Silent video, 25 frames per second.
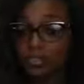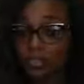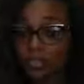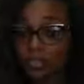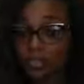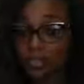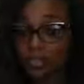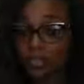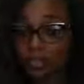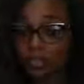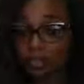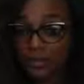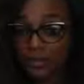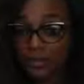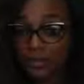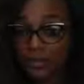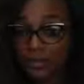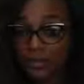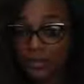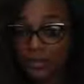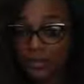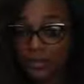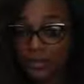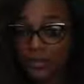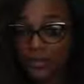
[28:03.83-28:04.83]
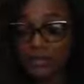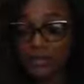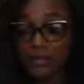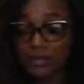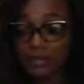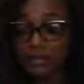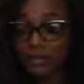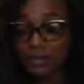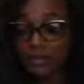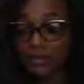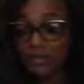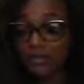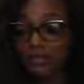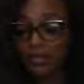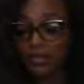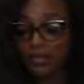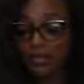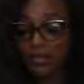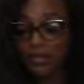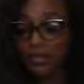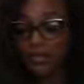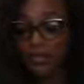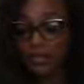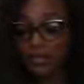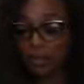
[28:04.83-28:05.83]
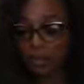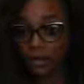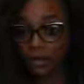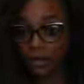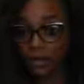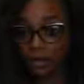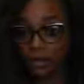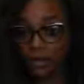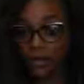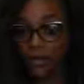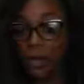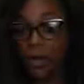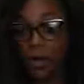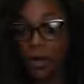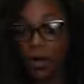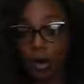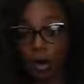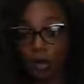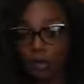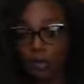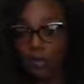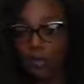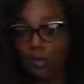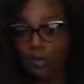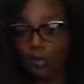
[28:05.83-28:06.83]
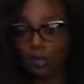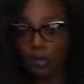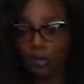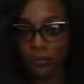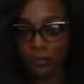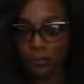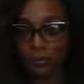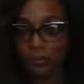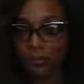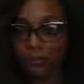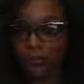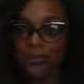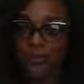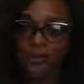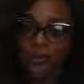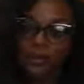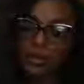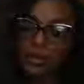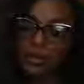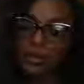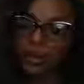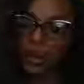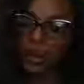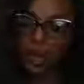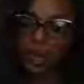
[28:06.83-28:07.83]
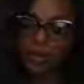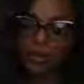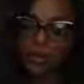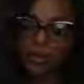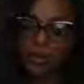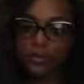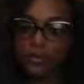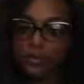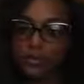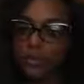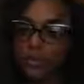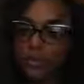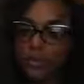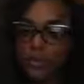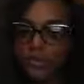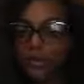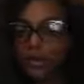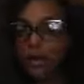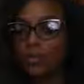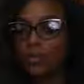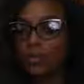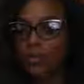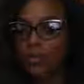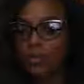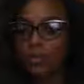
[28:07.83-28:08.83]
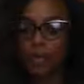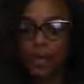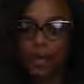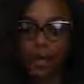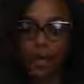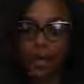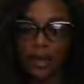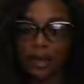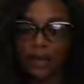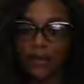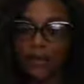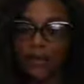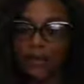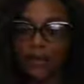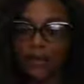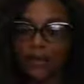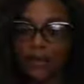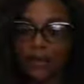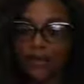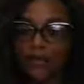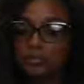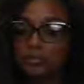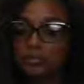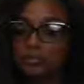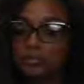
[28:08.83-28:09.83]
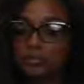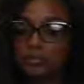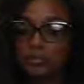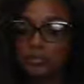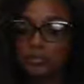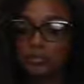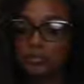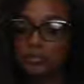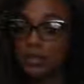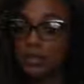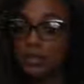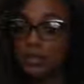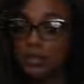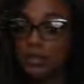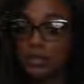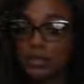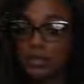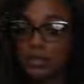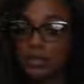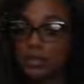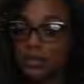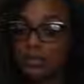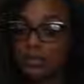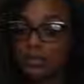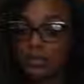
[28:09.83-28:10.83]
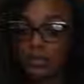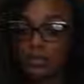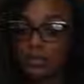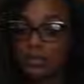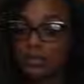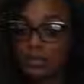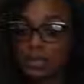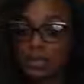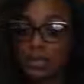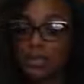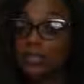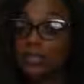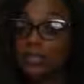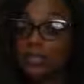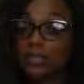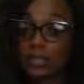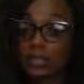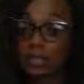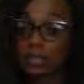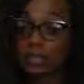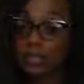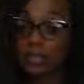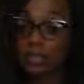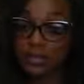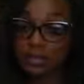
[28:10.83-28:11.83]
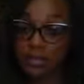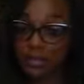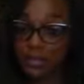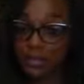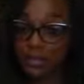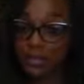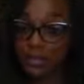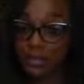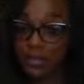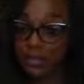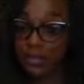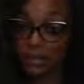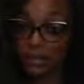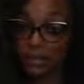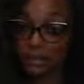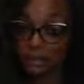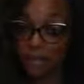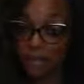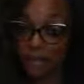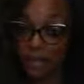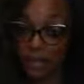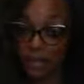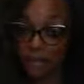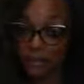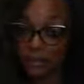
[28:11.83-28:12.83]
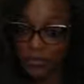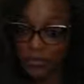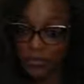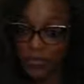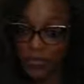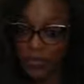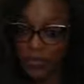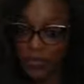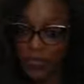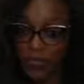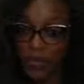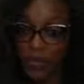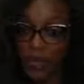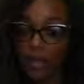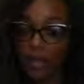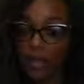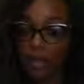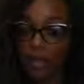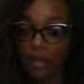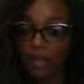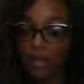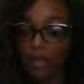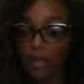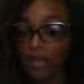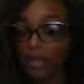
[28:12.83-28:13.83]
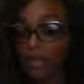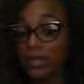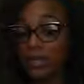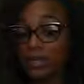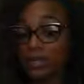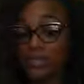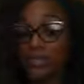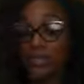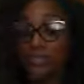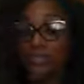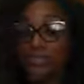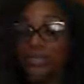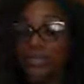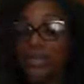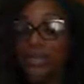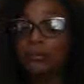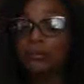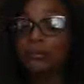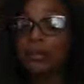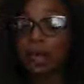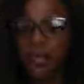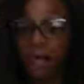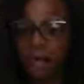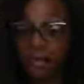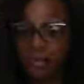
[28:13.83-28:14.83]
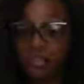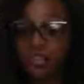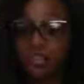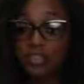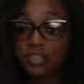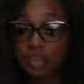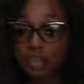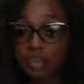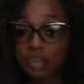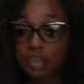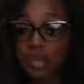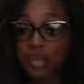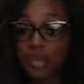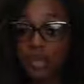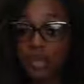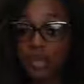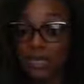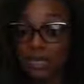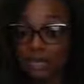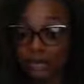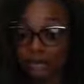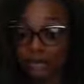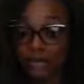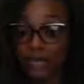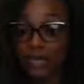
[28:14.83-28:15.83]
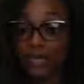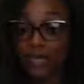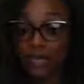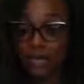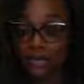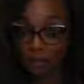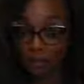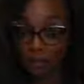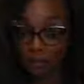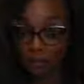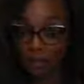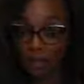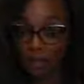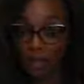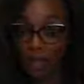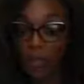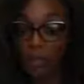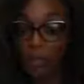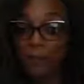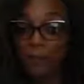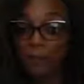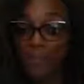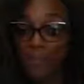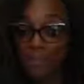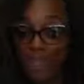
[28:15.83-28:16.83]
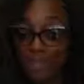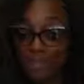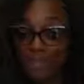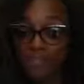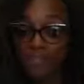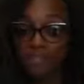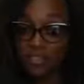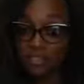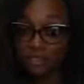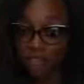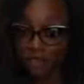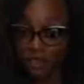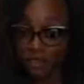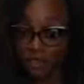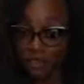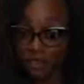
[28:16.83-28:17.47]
2 years and this man is getting married to a whole nother person. Mm-hmm. You can't tell me that there wasn't inconsistencies in his behavior. Unless he is a master manipulator. Mm-hmm. Master.